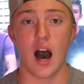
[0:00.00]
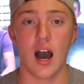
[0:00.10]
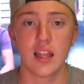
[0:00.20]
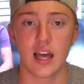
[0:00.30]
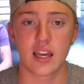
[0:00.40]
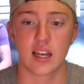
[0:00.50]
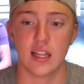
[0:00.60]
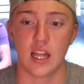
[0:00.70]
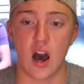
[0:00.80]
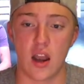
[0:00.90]
I like it a
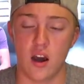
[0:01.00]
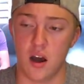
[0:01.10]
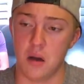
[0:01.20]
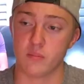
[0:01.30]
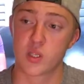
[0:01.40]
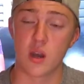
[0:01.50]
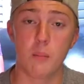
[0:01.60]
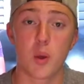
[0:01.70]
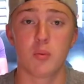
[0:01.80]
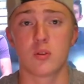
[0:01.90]
lot.
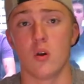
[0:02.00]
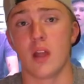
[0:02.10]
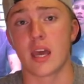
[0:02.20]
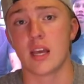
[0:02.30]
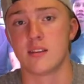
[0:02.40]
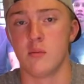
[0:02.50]
Some people don't like it.